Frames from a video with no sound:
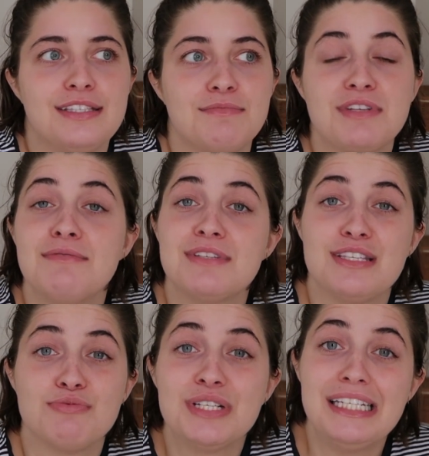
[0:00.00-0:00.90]
sometimes
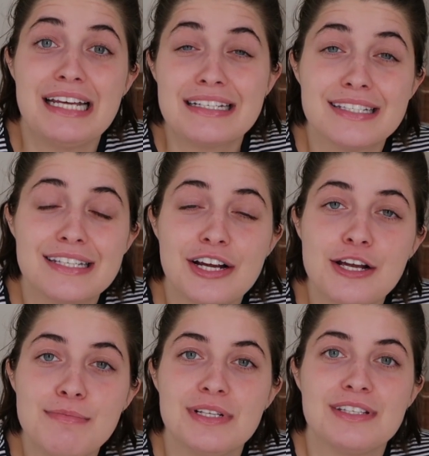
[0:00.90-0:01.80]
it's really
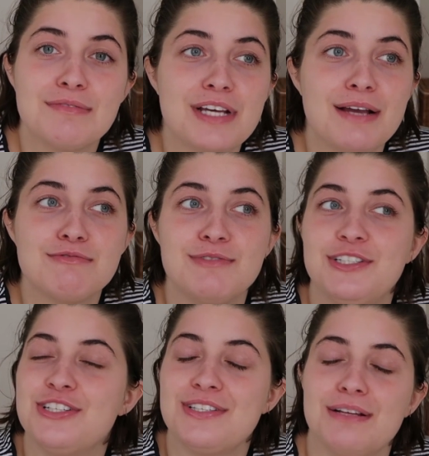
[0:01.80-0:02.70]
necessary, but sometimes when
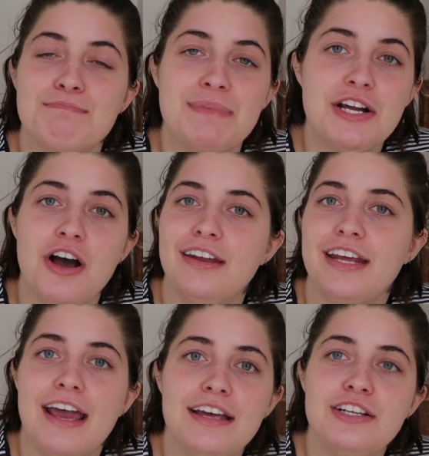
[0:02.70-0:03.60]
you're just a bit
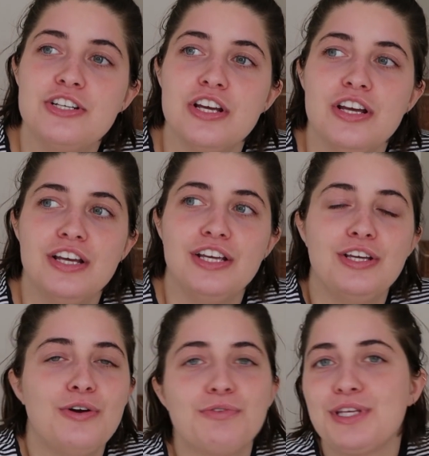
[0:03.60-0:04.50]
on edge,
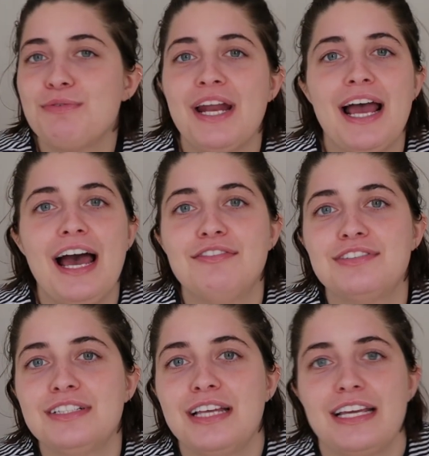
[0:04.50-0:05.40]
you don't really want to have
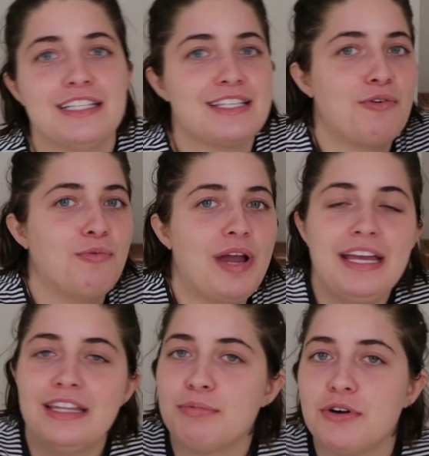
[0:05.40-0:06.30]
to, like, it's like
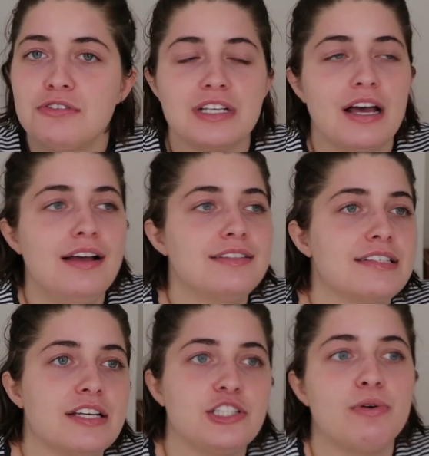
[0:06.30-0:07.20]
weighing the pros and cons.
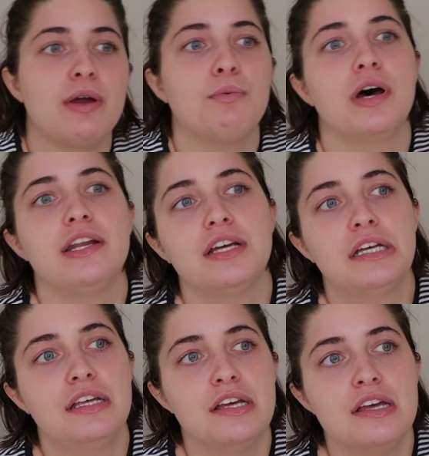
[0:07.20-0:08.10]
It's like, do I want
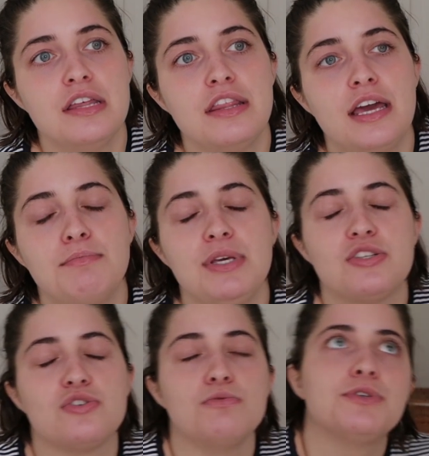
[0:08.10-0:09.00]
to then be
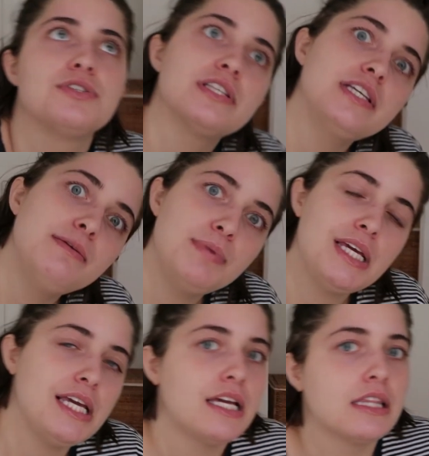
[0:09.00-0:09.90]
super
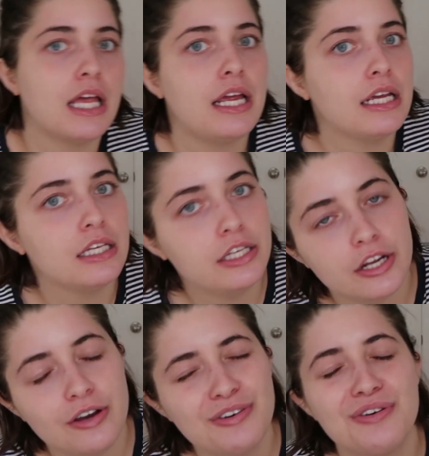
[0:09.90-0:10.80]
sleepy and like, you
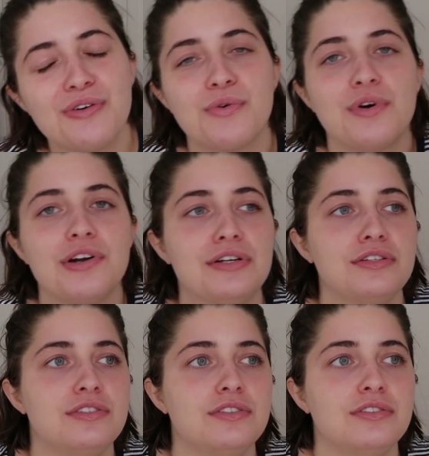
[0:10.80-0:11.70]
know,
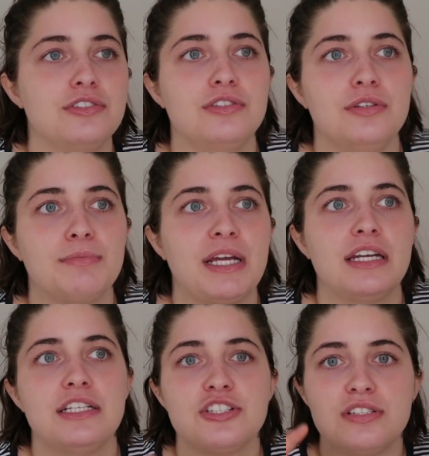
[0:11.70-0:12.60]
or am I
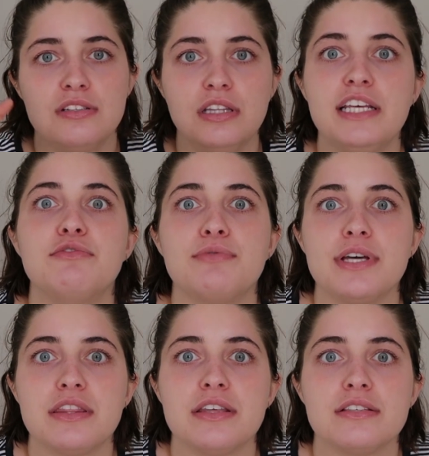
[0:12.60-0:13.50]
gonna just live
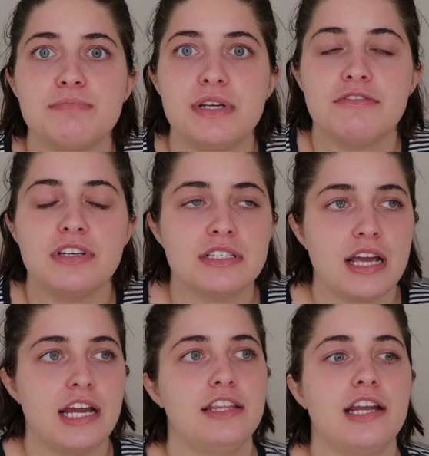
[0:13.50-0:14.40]
with this bit of
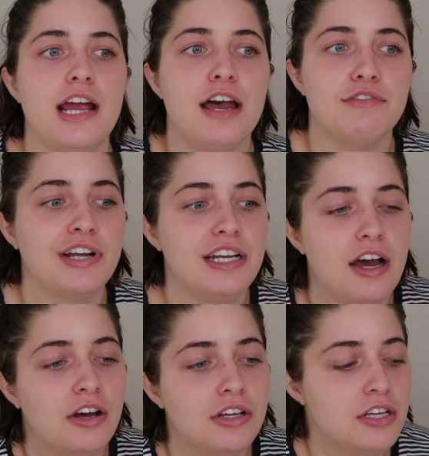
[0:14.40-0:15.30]
anxiety that I have right
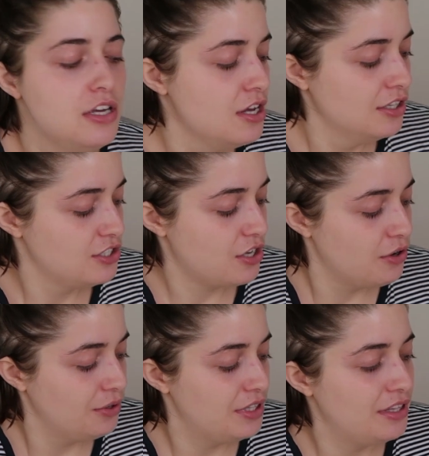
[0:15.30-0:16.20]
now?
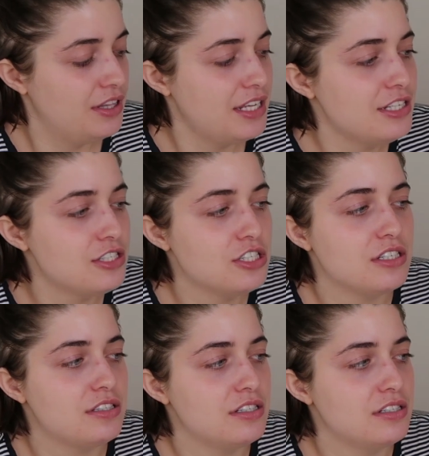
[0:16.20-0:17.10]
So this
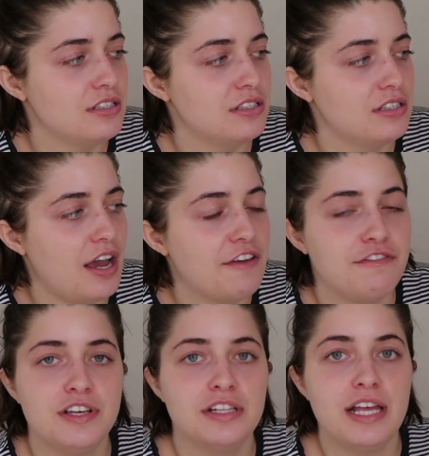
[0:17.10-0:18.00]
just, I
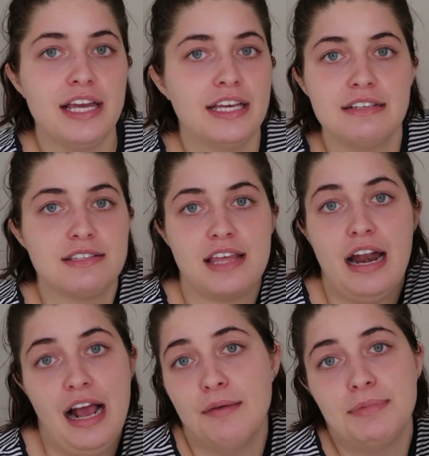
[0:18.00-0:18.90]
feel like, is that
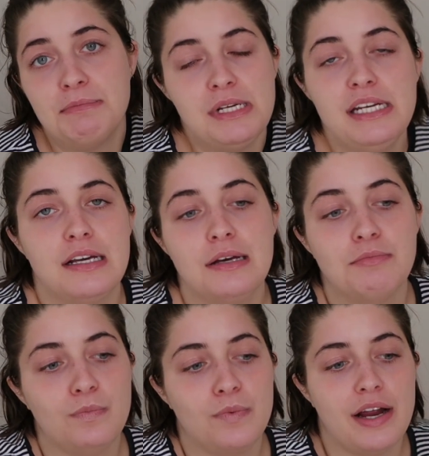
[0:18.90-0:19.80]
happy
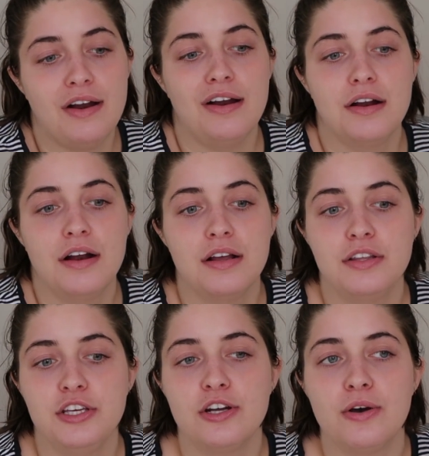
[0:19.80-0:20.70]
medium where,
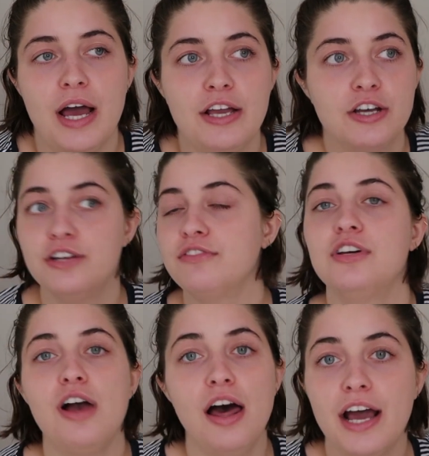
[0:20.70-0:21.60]
you know, I could
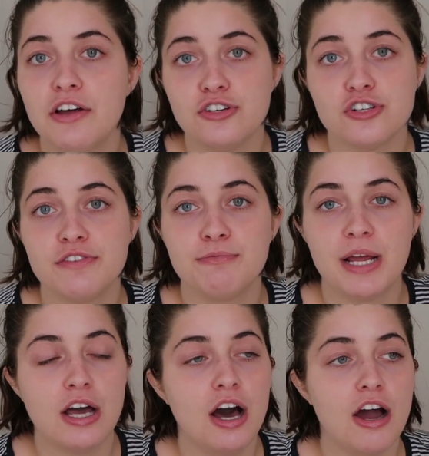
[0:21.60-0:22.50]
have gone out and driven
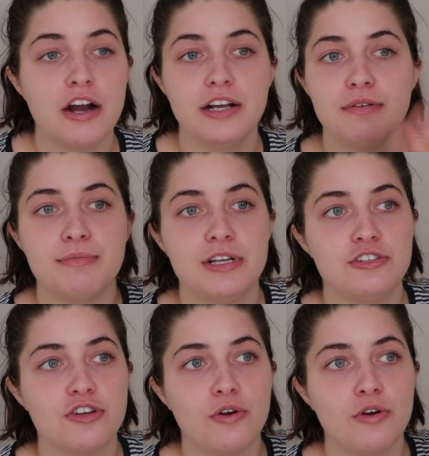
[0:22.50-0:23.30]
my car and been